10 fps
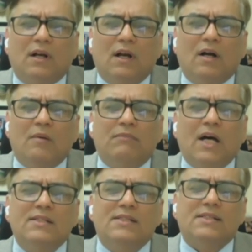uh,
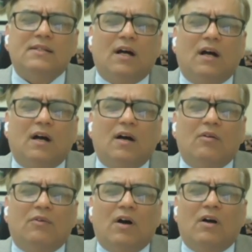months uh,
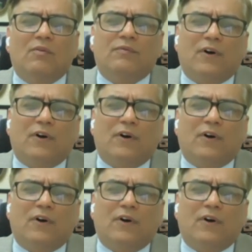uh,